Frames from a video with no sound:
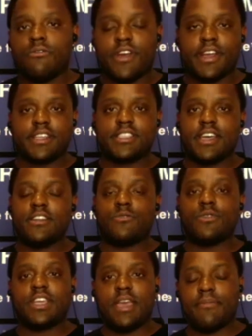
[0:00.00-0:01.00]
Very excited.
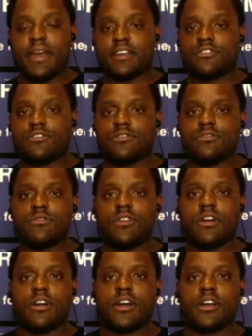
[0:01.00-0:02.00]
We came back to
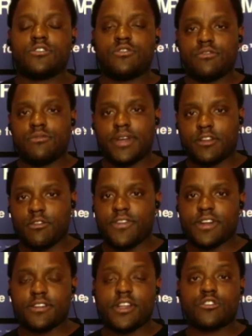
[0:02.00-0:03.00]
my
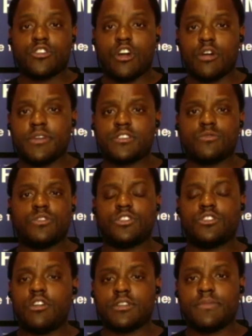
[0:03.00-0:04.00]
co-founder now, Thomas, and we
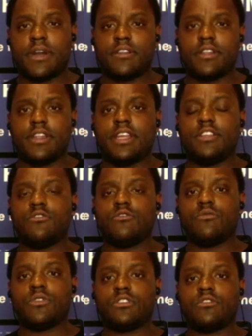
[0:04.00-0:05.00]
talked about it.
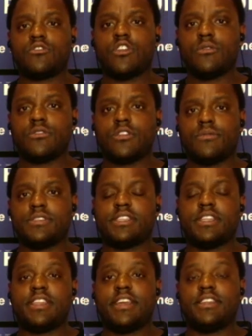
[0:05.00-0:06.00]
And, Thomas
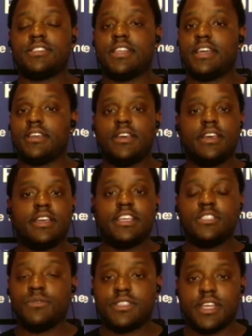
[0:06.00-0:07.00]
sitting there, and he's like,
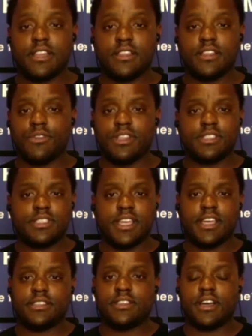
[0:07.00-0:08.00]
he's been selling real
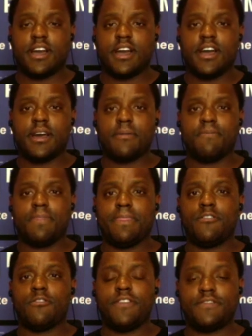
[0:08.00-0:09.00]
estate,
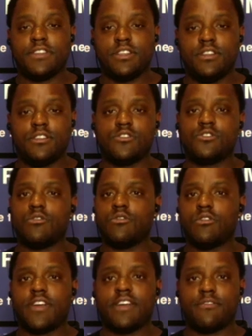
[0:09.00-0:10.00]
15 years, sold
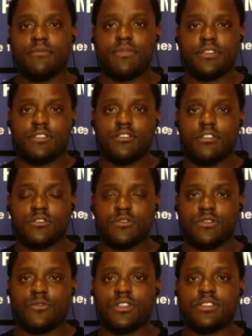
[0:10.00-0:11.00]
over $500 million worth
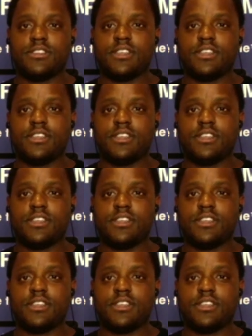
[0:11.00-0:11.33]
of real estate.